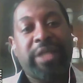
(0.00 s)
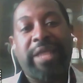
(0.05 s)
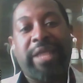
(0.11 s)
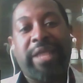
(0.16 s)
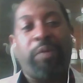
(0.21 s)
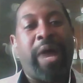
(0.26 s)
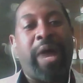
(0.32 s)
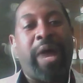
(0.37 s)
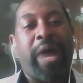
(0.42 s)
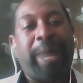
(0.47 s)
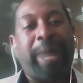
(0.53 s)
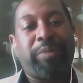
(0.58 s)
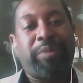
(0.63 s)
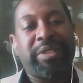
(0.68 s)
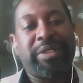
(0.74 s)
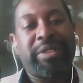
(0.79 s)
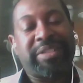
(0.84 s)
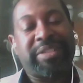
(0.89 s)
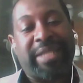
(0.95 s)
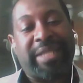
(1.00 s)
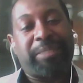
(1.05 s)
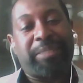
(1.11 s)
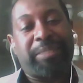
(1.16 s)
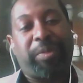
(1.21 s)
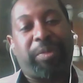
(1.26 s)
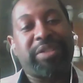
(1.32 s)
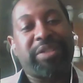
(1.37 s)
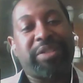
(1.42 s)
then what happened is that the
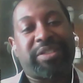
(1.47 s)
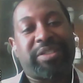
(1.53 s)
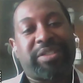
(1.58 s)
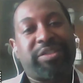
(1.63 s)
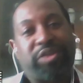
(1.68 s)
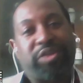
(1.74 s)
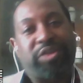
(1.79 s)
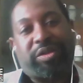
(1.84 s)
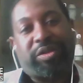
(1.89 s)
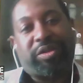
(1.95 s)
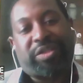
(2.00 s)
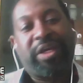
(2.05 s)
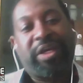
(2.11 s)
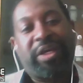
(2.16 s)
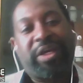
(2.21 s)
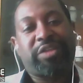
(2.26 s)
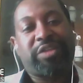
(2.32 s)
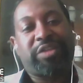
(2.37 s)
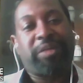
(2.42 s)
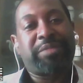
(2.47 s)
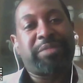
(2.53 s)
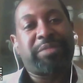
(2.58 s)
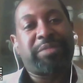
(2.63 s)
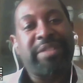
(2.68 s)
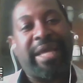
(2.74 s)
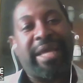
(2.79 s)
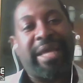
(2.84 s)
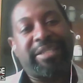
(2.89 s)
policy is just
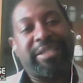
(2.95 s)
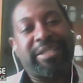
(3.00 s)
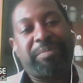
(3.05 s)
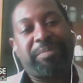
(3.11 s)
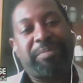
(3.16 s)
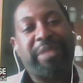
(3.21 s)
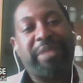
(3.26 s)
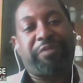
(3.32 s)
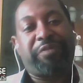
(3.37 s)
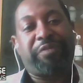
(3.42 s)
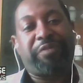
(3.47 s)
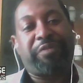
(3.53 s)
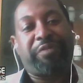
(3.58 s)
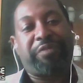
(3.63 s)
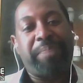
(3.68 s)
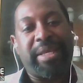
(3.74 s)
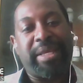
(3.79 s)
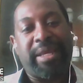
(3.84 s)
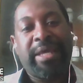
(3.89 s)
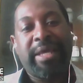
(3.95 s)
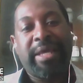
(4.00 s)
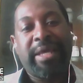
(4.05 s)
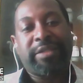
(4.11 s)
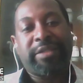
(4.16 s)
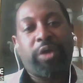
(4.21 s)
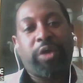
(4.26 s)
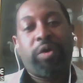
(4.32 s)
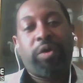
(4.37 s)
something that is meant for the bin.
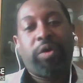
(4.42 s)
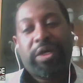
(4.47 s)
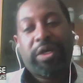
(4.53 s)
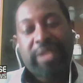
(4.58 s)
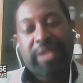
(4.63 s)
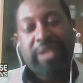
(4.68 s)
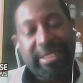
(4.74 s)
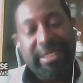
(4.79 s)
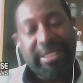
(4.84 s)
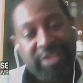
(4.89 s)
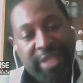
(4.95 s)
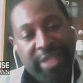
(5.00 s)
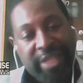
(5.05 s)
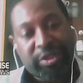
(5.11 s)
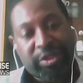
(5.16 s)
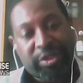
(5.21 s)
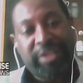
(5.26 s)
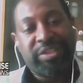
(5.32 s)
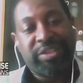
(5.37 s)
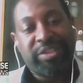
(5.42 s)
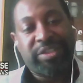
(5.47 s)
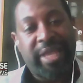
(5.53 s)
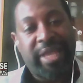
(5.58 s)
So legislation is